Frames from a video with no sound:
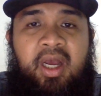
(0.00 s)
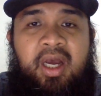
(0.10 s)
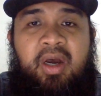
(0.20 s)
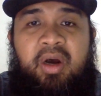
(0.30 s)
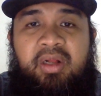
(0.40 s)

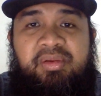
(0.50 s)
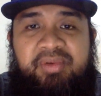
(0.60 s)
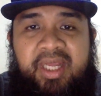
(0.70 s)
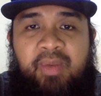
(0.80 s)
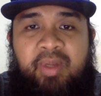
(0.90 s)
all
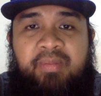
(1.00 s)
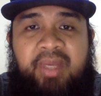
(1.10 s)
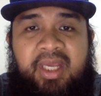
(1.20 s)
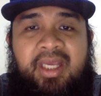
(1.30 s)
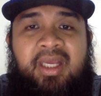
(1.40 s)
three will
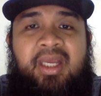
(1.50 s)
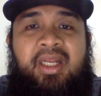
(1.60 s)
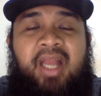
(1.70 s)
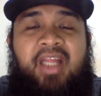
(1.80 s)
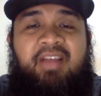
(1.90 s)
be
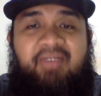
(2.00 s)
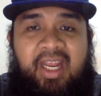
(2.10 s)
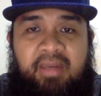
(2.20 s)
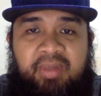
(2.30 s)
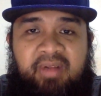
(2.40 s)
not
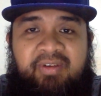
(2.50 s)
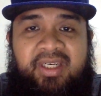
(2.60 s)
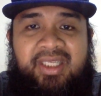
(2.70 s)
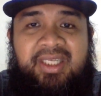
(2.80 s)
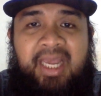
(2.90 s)
available
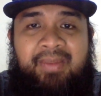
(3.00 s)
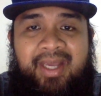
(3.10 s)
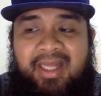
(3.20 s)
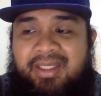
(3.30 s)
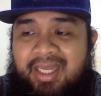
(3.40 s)
for this game
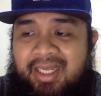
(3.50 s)
against